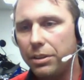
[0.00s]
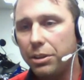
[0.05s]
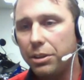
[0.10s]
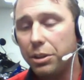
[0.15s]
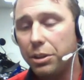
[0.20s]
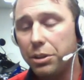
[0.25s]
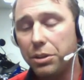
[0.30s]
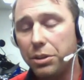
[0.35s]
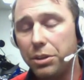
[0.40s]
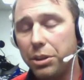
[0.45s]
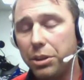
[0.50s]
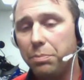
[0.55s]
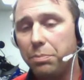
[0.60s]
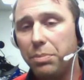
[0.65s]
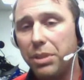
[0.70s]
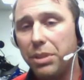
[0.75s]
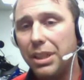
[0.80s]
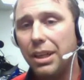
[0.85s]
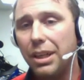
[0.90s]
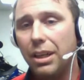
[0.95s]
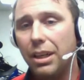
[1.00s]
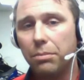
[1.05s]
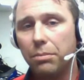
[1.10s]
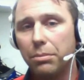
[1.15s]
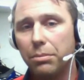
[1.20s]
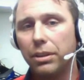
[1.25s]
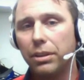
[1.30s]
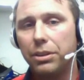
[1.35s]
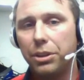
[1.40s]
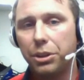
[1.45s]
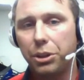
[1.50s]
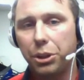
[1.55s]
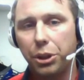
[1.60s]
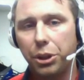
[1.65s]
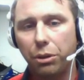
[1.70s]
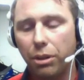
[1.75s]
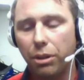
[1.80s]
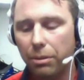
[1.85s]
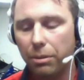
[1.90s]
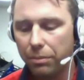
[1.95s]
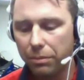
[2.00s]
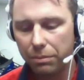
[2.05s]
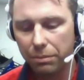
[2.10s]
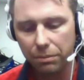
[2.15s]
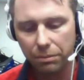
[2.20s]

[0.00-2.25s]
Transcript: just be humble. Just show up,